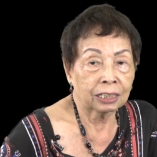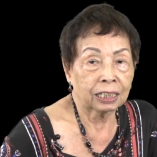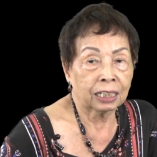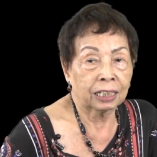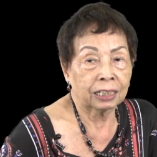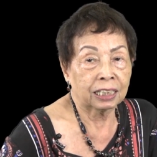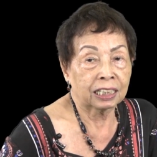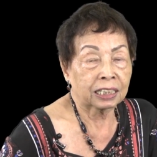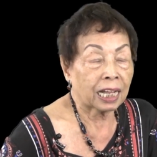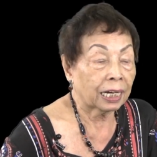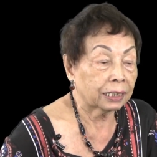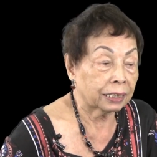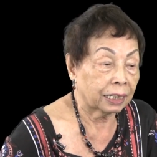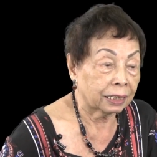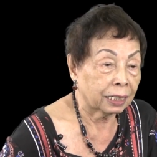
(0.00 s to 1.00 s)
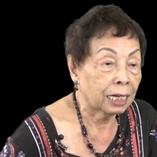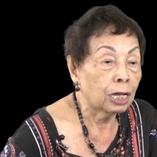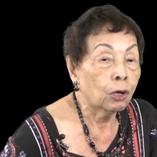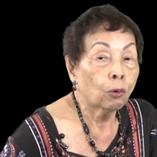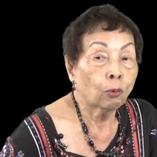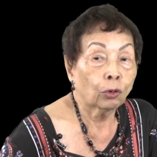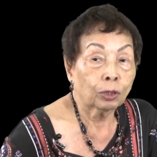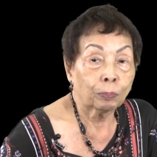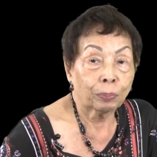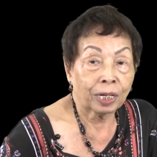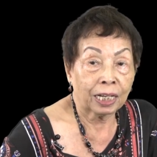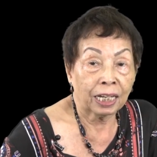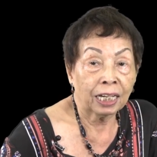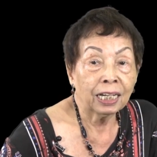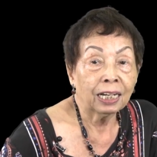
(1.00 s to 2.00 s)
he decided would
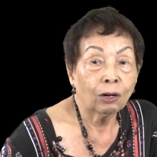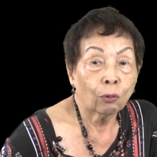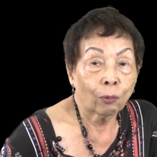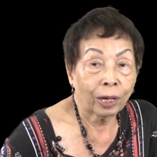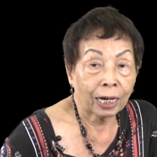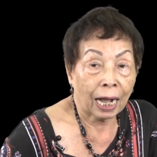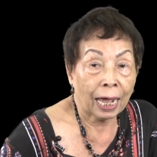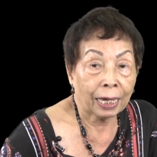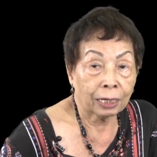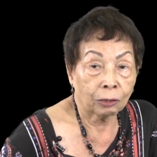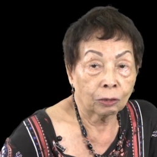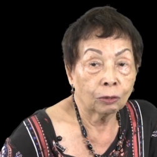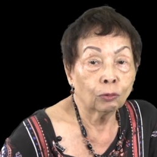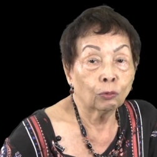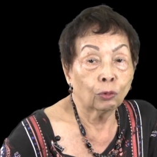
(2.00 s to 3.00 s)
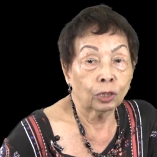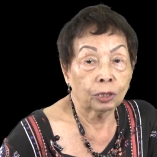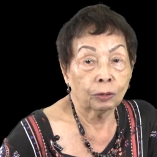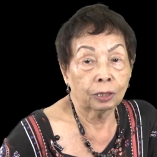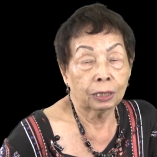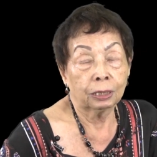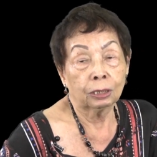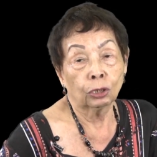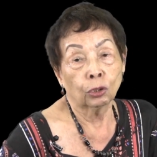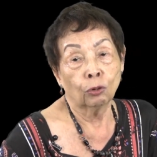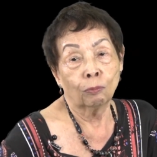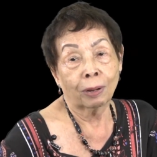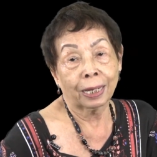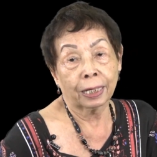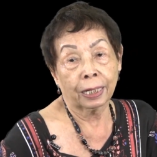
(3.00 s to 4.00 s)
be where I would
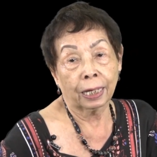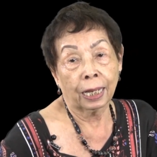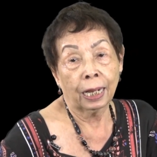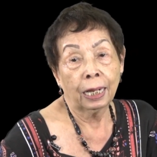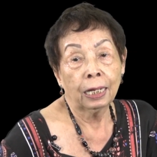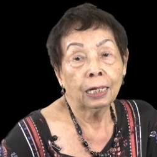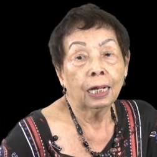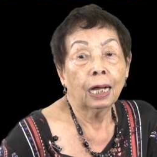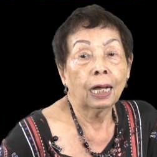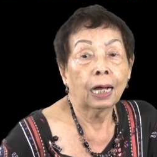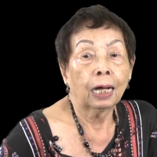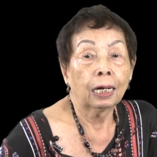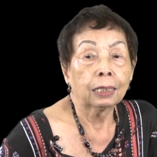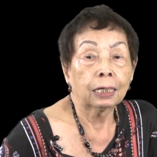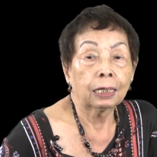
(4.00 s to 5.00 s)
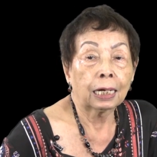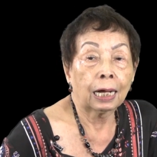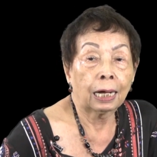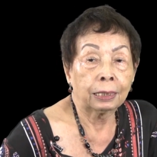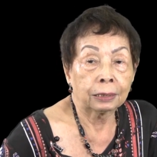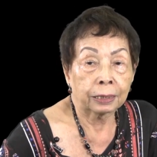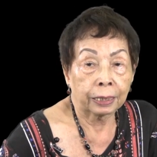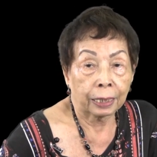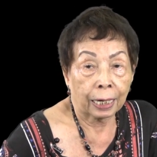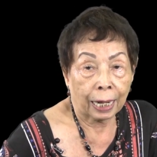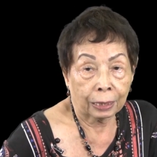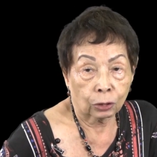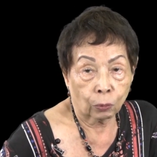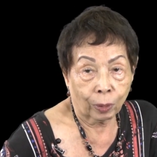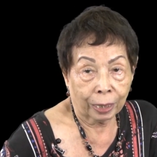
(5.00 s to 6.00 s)
do my
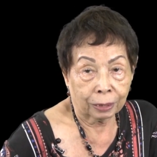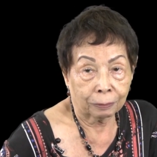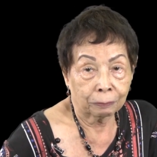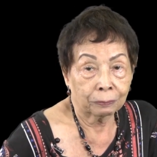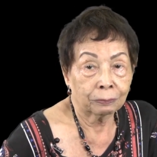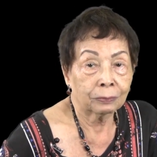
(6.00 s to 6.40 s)
undergraduate.